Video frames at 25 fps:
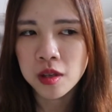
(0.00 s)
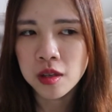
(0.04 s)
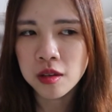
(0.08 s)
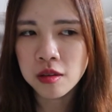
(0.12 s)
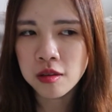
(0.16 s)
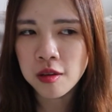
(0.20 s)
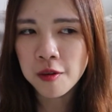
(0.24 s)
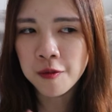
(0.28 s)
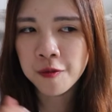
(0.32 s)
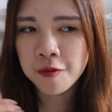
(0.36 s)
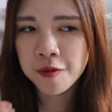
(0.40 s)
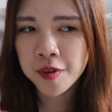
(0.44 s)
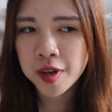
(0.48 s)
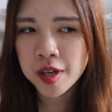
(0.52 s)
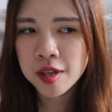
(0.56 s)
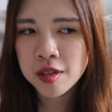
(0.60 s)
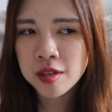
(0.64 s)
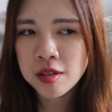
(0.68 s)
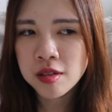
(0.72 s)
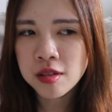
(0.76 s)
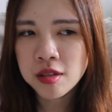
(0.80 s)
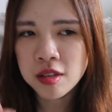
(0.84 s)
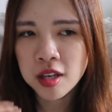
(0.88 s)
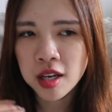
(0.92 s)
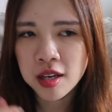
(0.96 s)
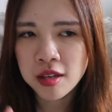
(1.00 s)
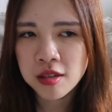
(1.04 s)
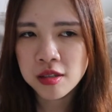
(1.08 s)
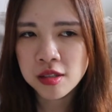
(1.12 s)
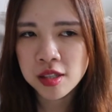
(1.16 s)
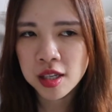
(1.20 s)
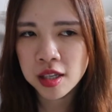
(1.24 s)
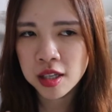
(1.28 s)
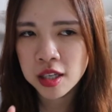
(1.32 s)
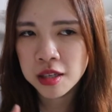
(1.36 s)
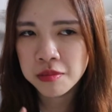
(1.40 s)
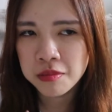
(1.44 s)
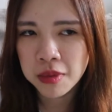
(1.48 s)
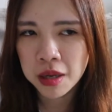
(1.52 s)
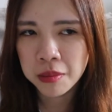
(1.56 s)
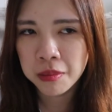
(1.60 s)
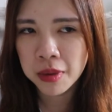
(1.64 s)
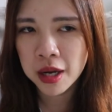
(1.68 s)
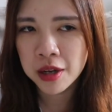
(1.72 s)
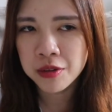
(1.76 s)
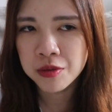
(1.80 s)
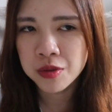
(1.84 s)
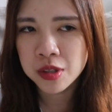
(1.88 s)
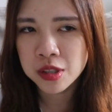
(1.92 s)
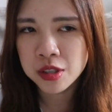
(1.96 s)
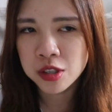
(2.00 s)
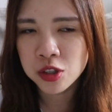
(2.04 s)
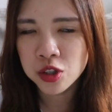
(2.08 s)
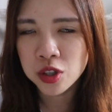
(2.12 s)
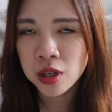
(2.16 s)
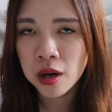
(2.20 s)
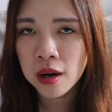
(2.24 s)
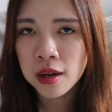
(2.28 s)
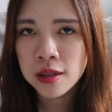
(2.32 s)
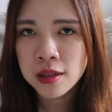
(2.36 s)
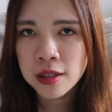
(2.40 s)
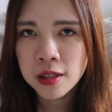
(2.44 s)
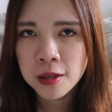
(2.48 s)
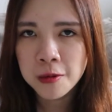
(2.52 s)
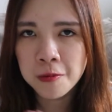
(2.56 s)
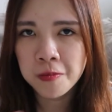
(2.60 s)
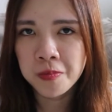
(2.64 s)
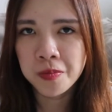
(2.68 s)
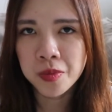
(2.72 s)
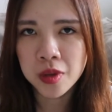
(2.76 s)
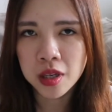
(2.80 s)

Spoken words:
The first taste that hit my mouth was the chocolate.